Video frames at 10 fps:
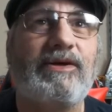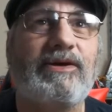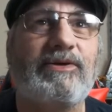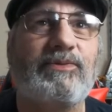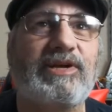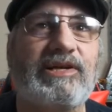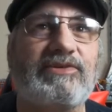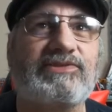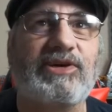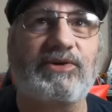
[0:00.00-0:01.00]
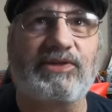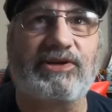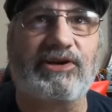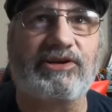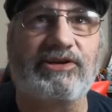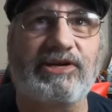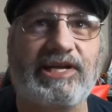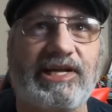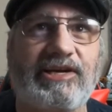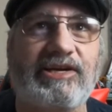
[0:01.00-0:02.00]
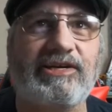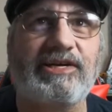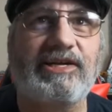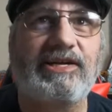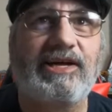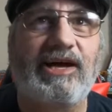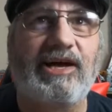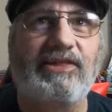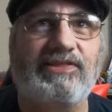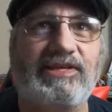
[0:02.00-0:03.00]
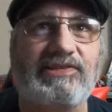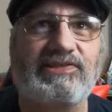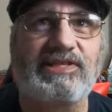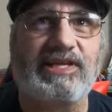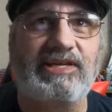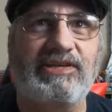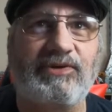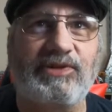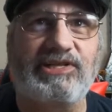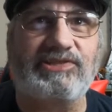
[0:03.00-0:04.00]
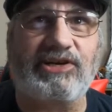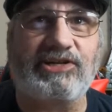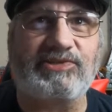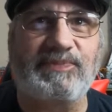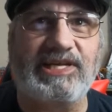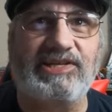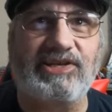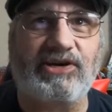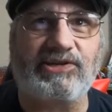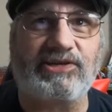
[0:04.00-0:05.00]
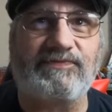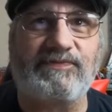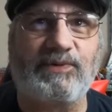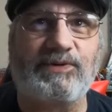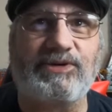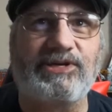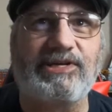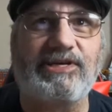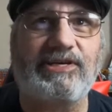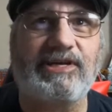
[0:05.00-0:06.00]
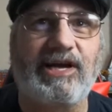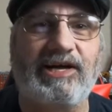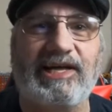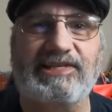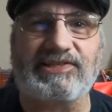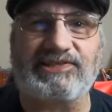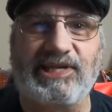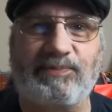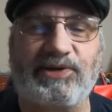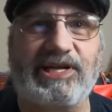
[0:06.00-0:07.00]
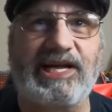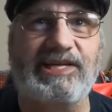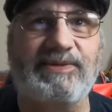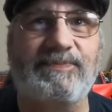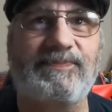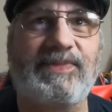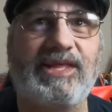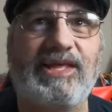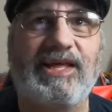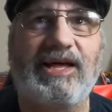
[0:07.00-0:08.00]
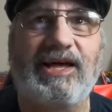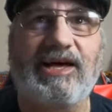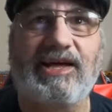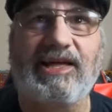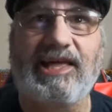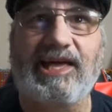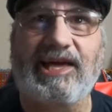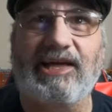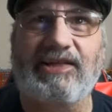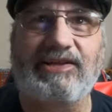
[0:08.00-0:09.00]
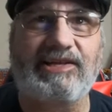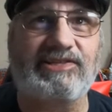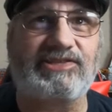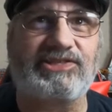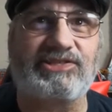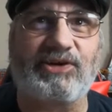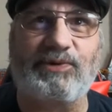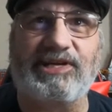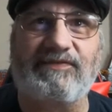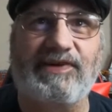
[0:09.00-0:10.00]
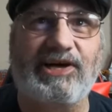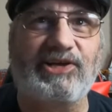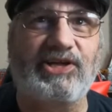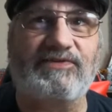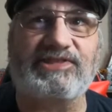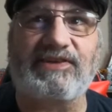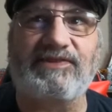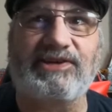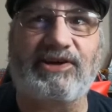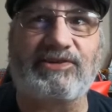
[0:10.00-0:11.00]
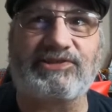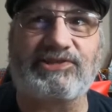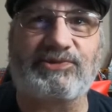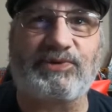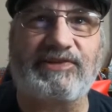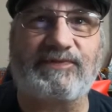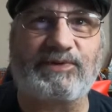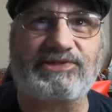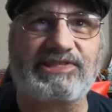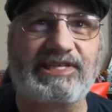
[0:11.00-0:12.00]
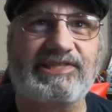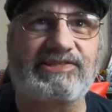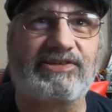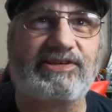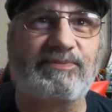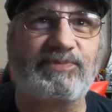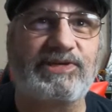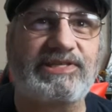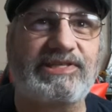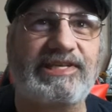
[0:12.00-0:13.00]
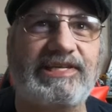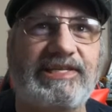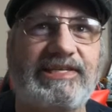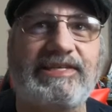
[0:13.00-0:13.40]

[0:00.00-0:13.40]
What else? Oh, the girder here. This they only charged me $1 for as a separate item, and it's showing a value of $7.24 on Bricklink.